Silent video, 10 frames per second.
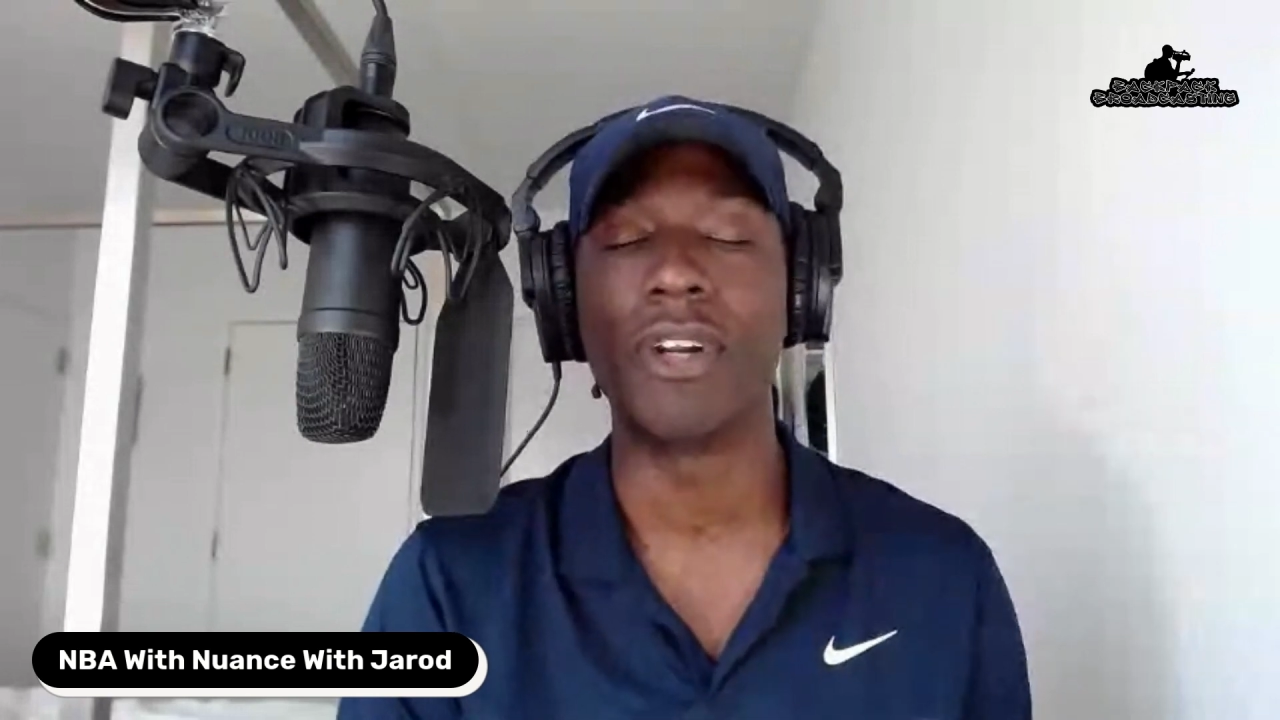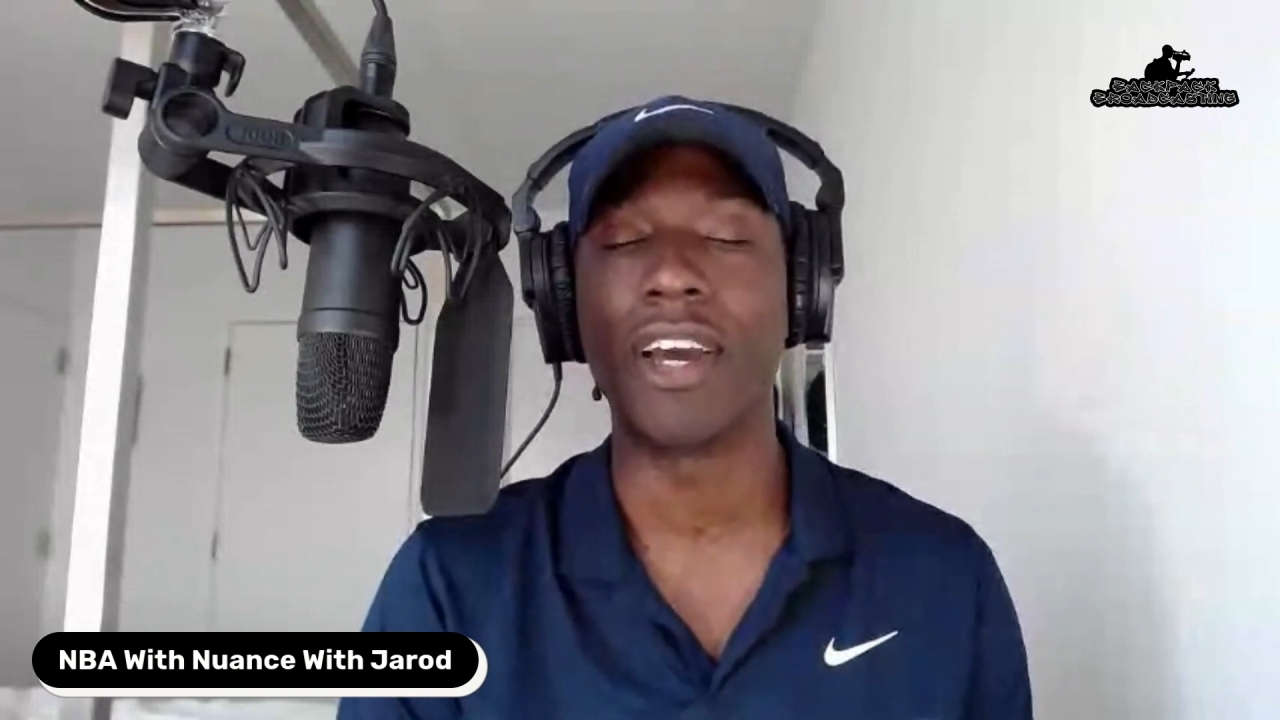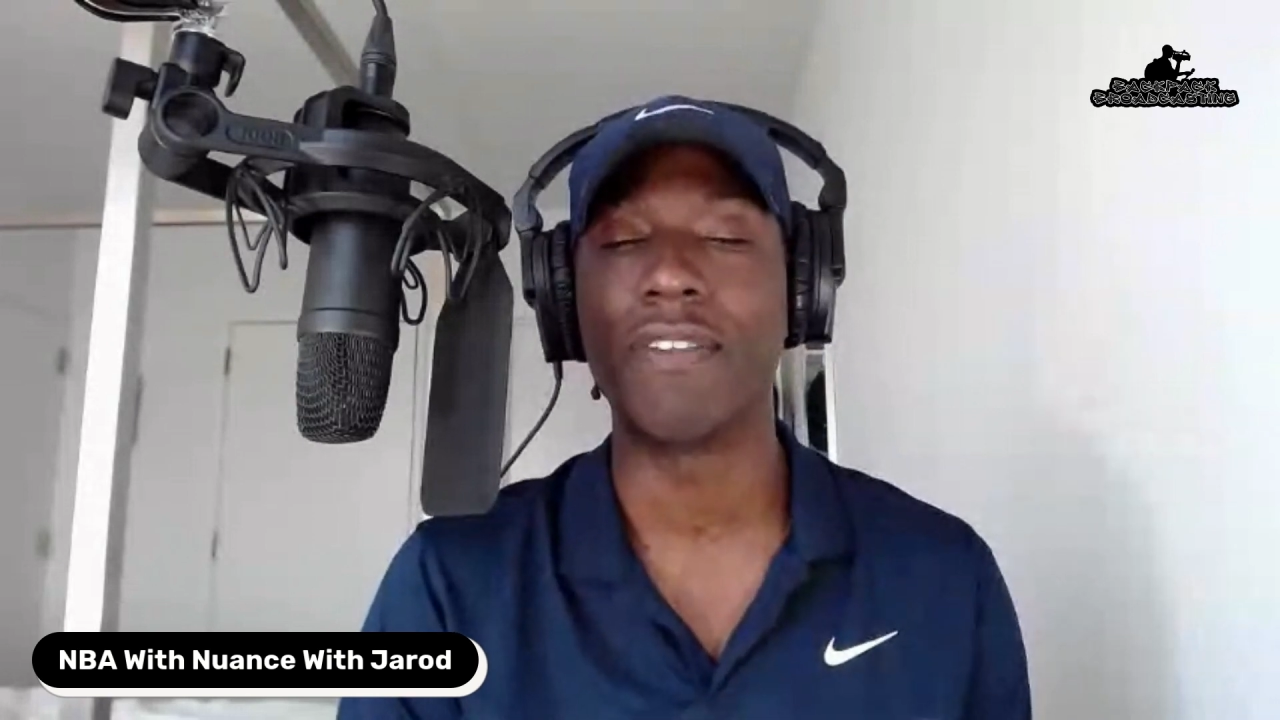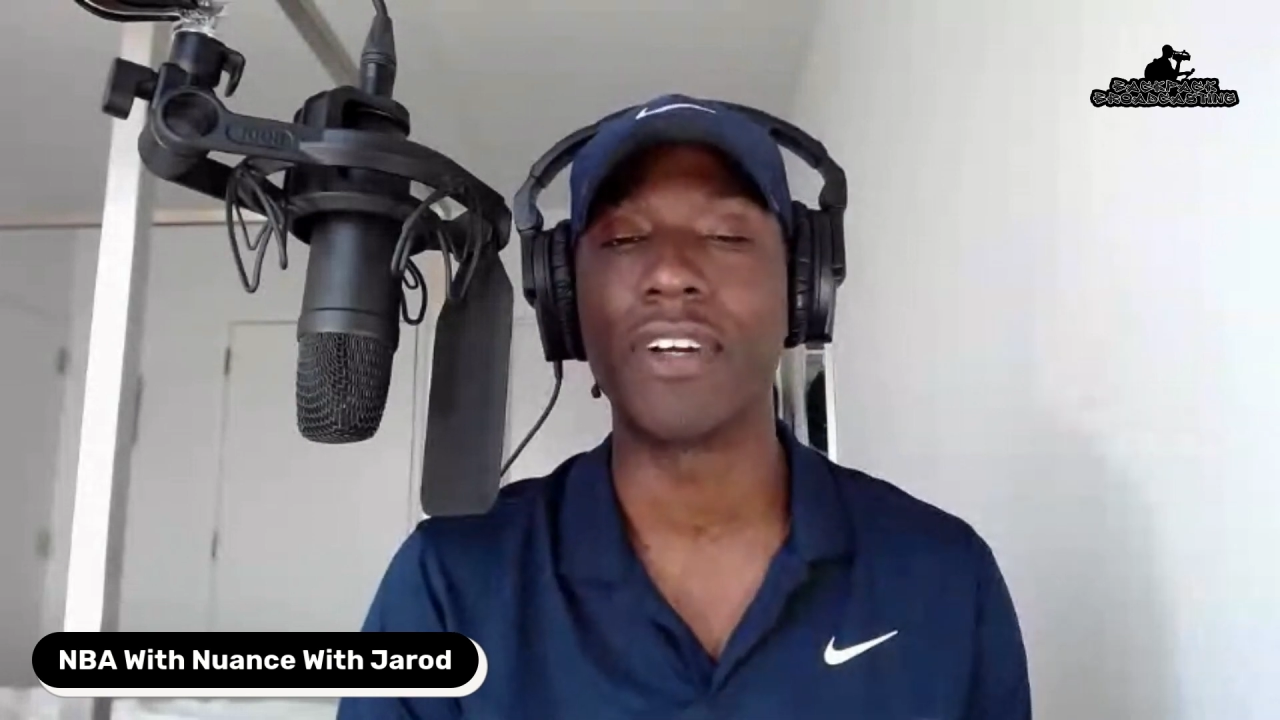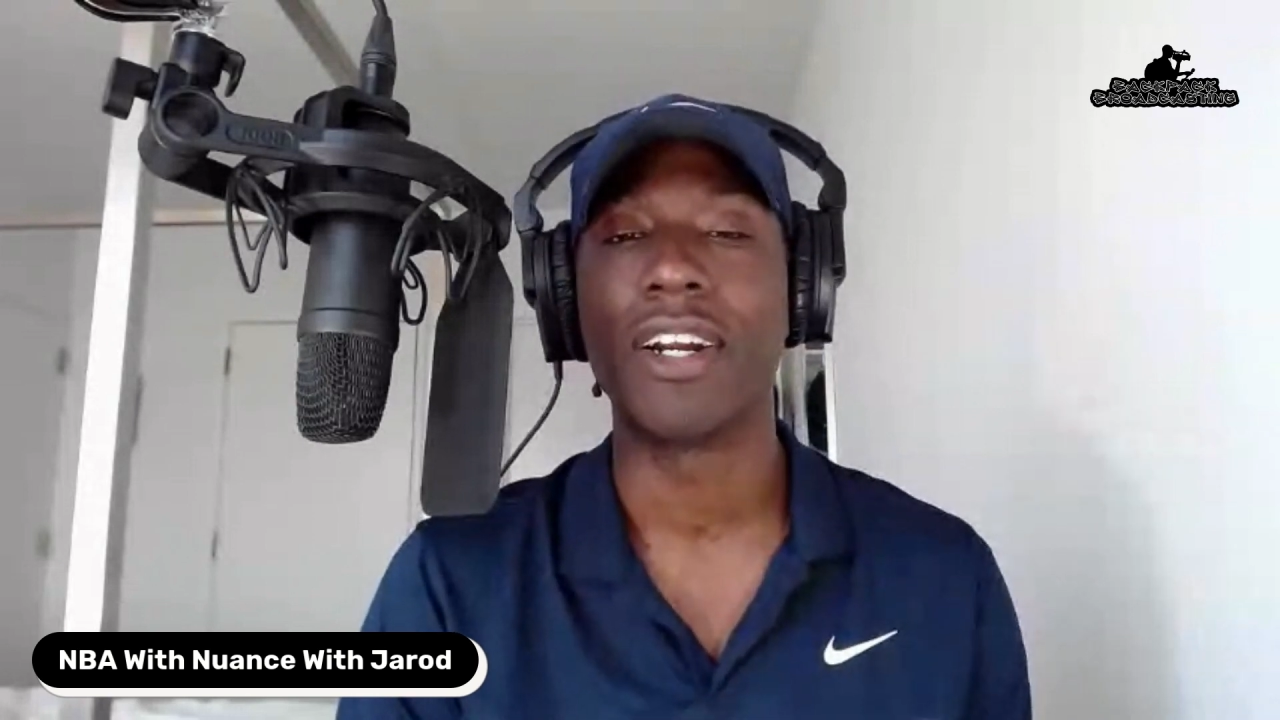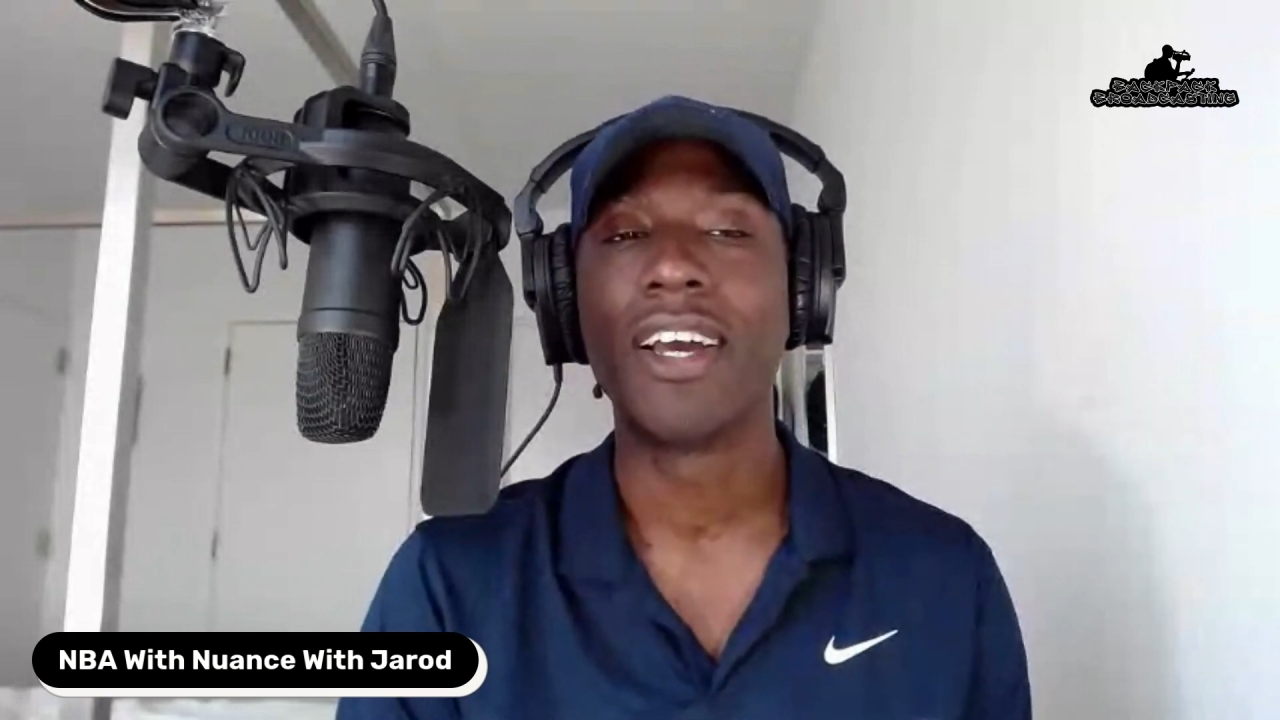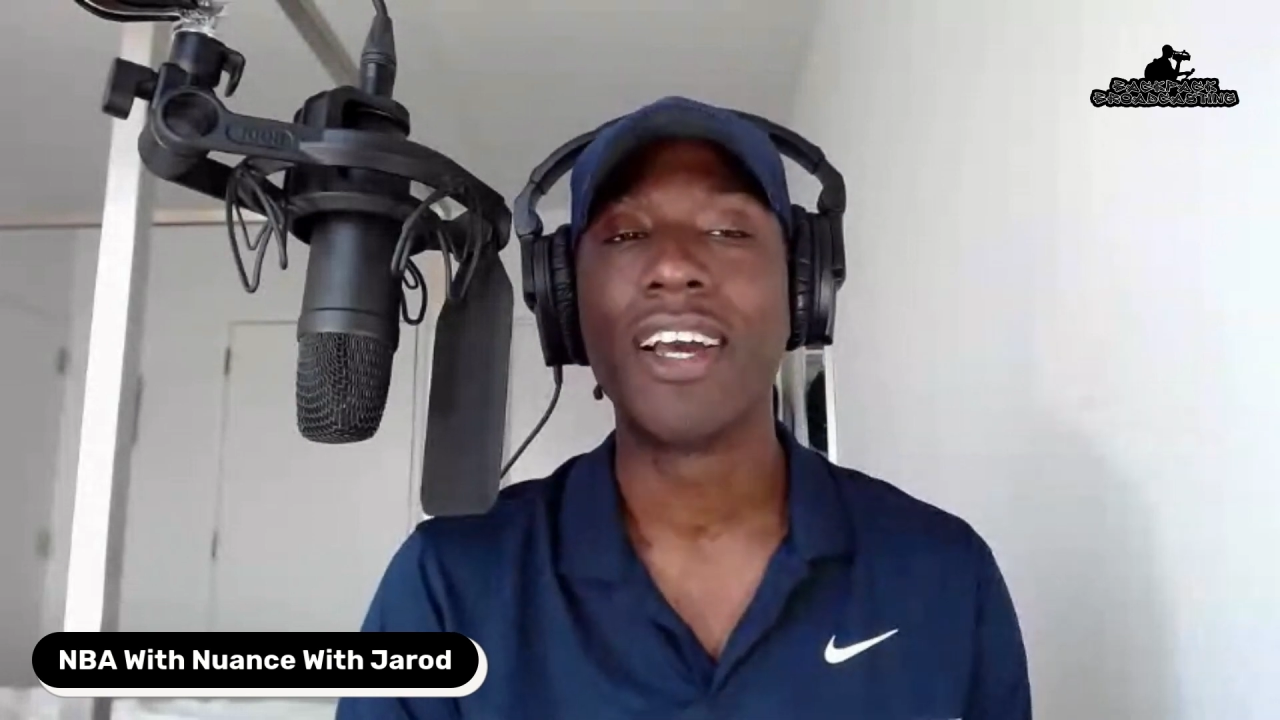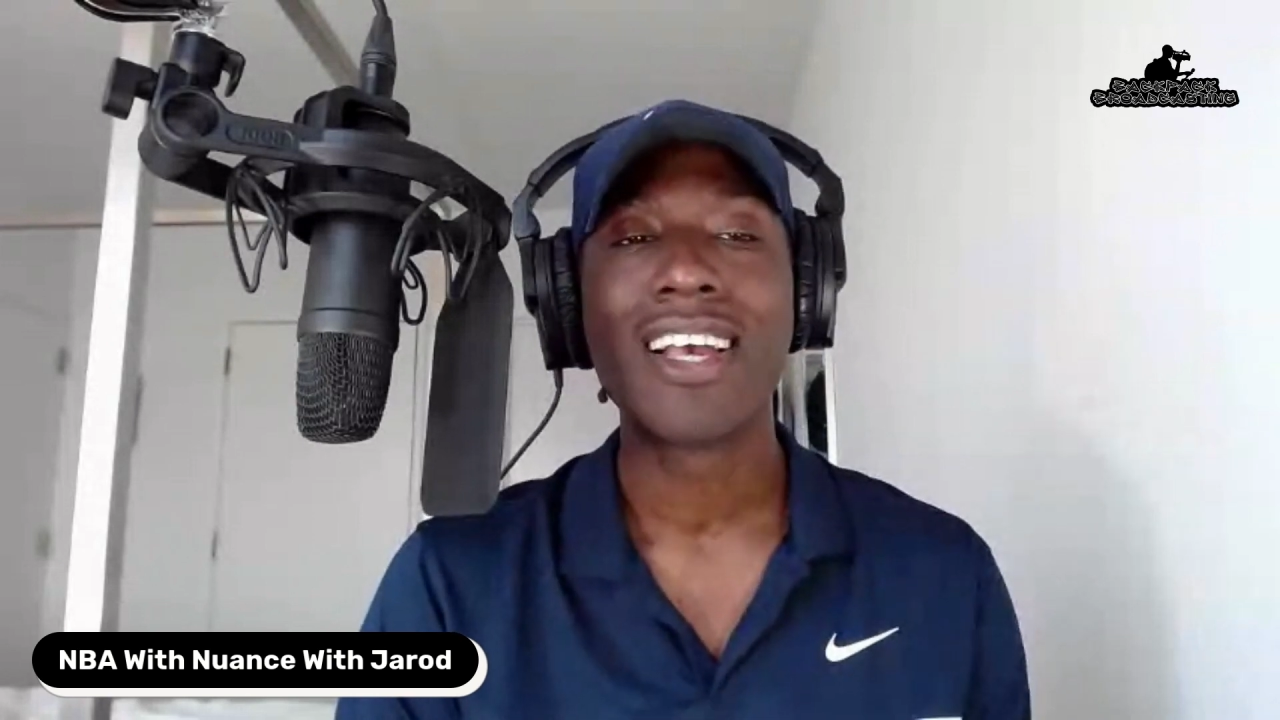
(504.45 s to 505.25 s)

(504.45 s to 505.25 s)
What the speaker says: whatever.